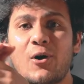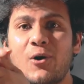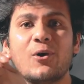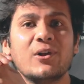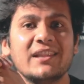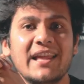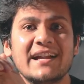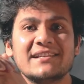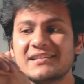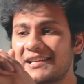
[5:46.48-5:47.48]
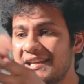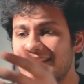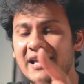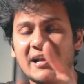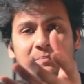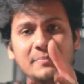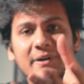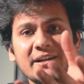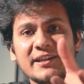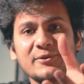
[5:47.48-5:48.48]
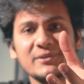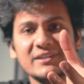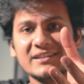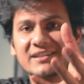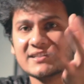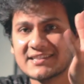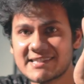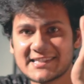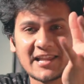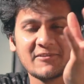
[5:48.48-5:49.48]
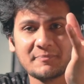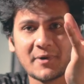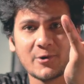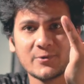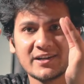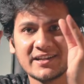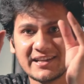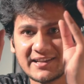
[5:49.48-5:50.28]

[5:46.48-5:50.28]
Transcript: All that in that particular self-powered,